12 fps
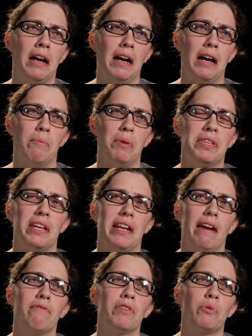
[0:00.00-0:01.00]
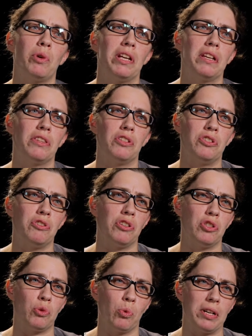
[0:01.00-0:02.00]
But then every week the
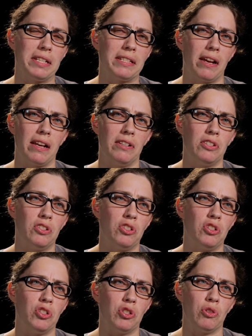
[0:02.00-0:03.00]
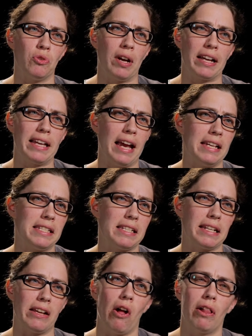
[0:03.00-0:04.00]
students were assigned to do a case
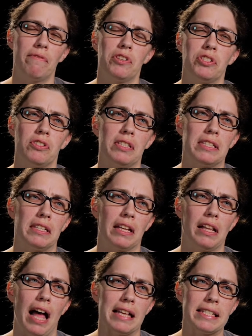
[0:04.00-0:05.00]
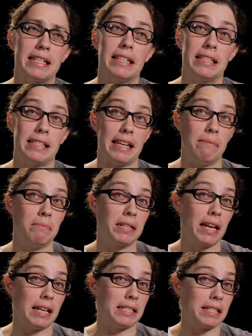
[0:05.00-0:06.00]
study. All of the students in the class did the same
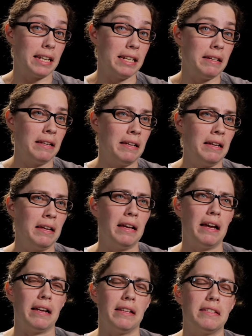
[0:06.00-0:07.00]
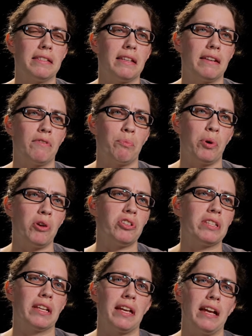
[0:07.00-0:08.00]
case study, and instead of
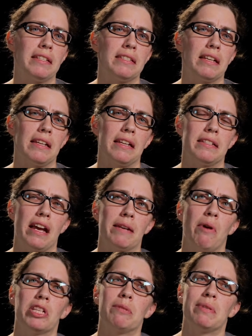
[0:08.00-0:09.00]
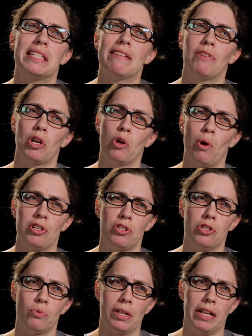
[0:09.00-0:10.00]
approaching the case study and talking about specific
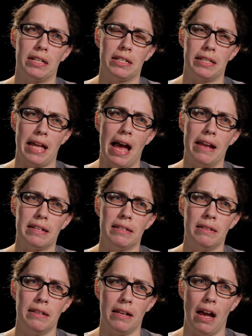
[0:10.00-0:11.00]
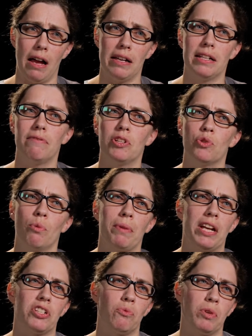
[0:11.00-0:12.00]
questions related to that individual
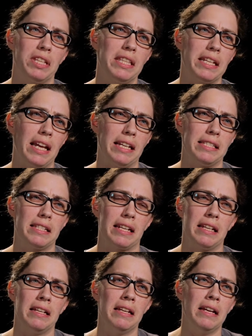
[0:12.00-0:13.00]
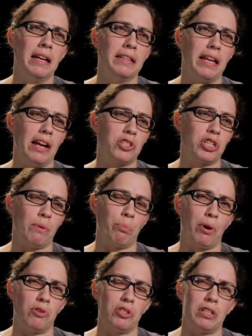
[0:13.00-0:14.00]
patient within the case study, they actually
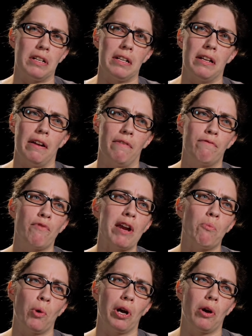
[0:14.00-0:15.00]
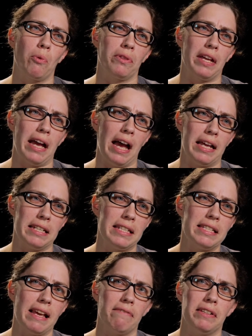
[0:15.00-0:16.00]
approached it in a framework where they had
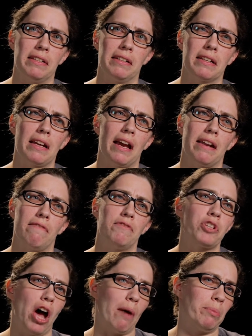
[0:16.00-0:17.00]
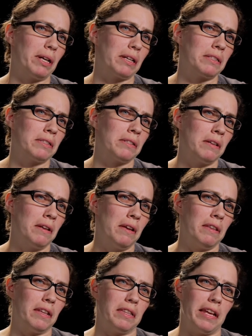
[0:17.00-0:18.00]
7 kind of topics
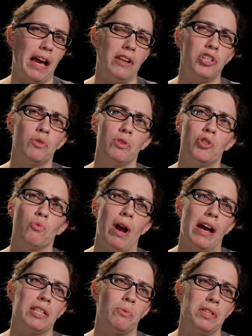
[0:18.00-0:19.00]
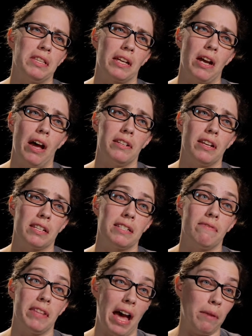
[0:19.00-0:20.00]
that they had to address within the context
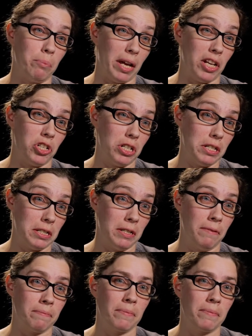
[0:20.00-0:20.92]
of that patient.